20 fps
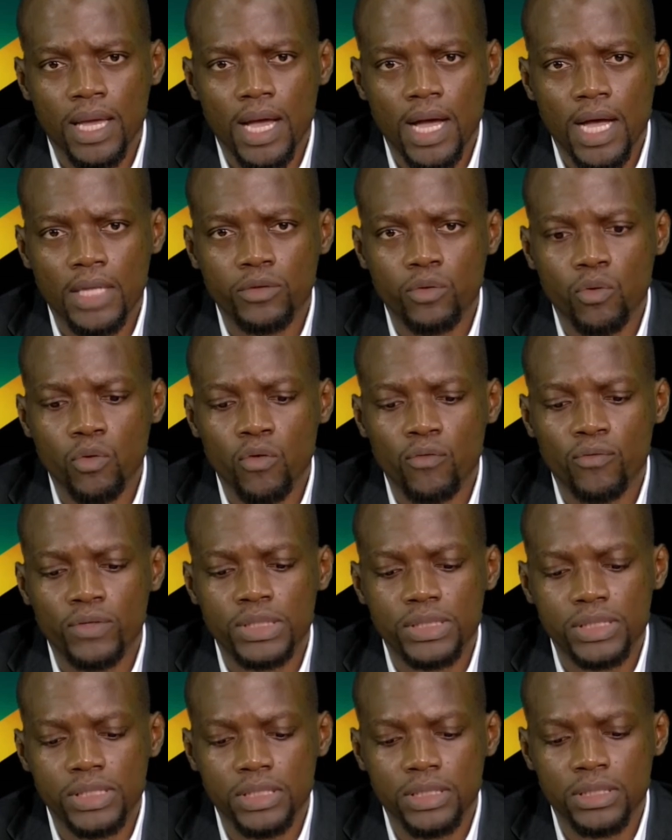and
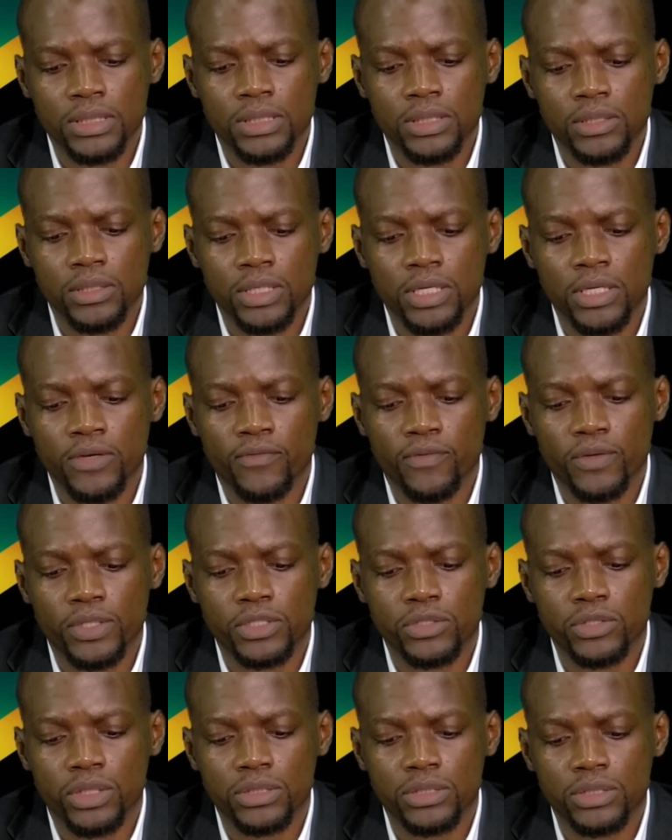overseeing
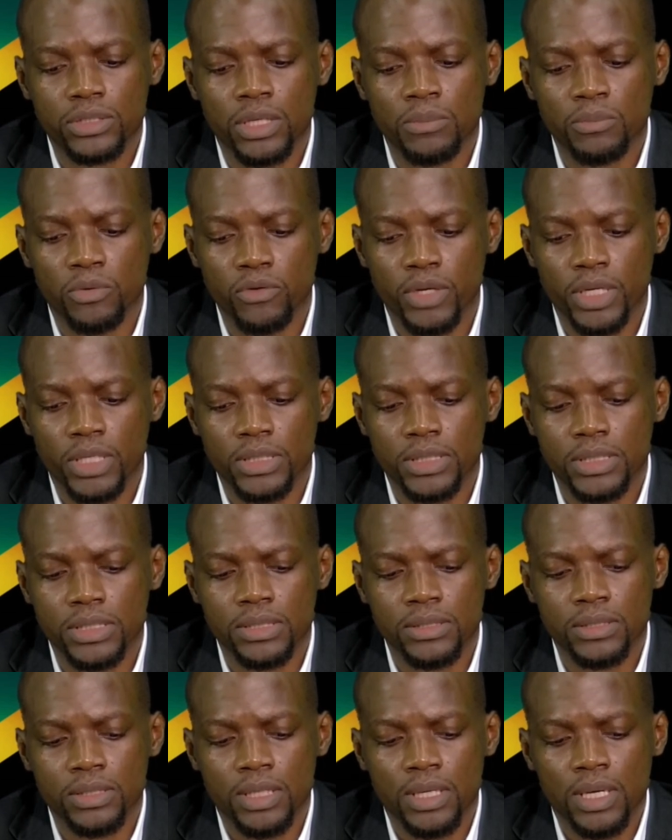infrastructure
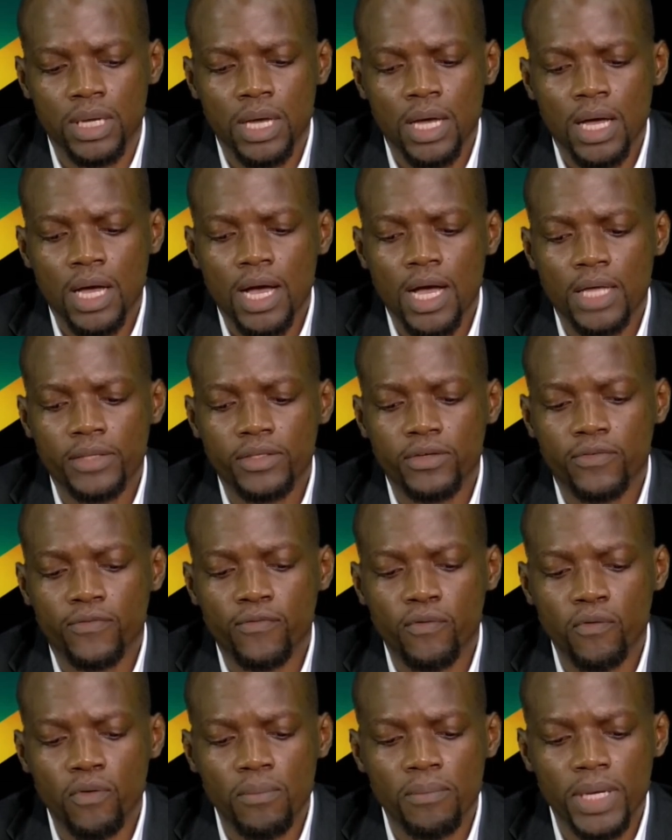upgrades at the
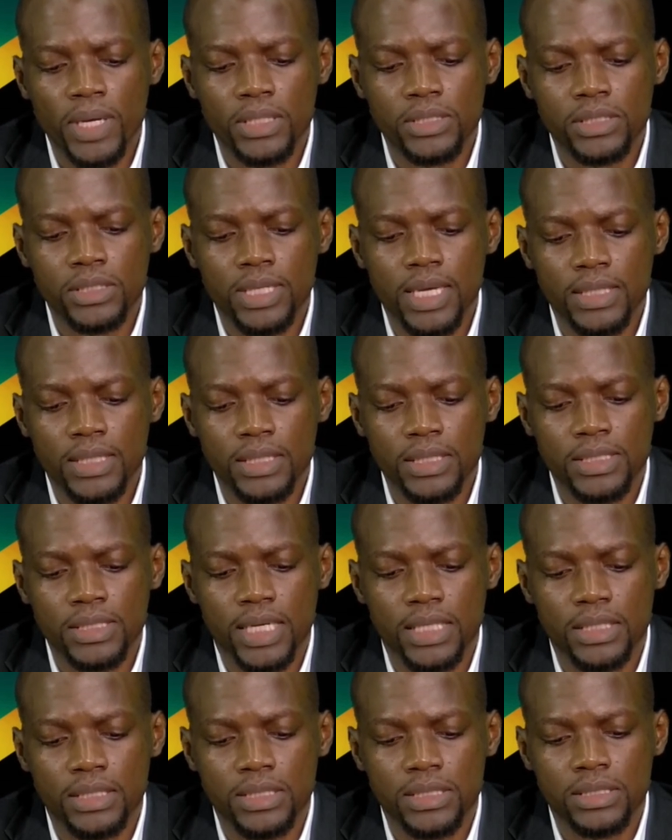4 major landing
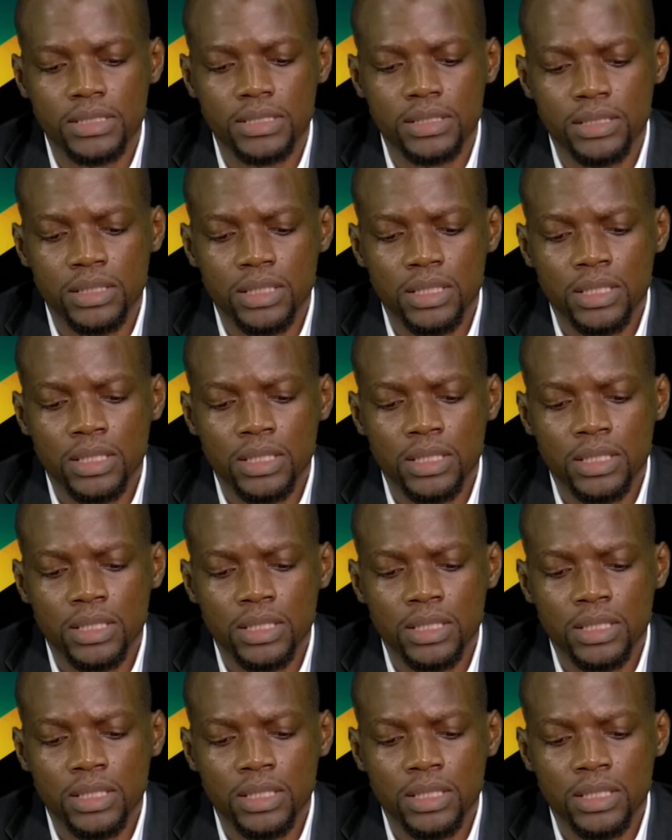sites